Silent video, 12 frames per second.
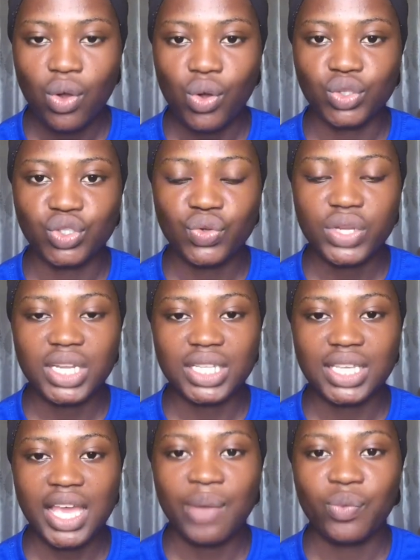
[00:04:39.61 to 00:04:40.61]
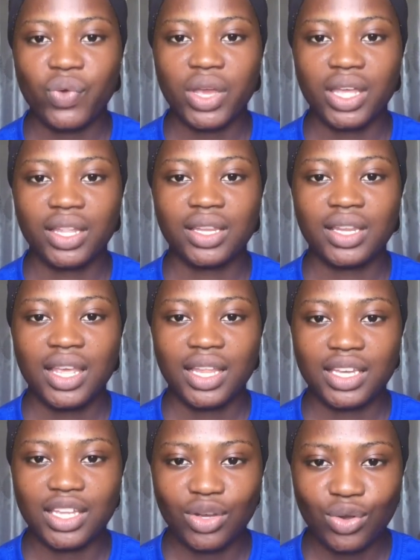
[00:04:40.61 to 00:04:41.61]
or during the time when
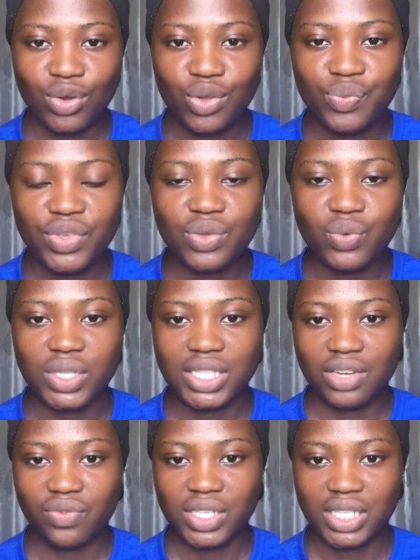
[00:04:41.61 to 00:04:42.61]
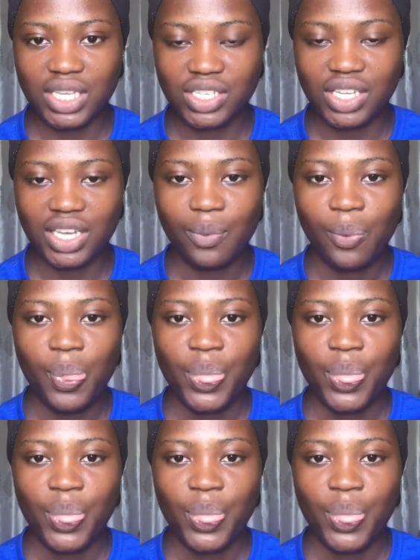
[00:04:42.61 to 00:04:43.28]
the economy was in recession.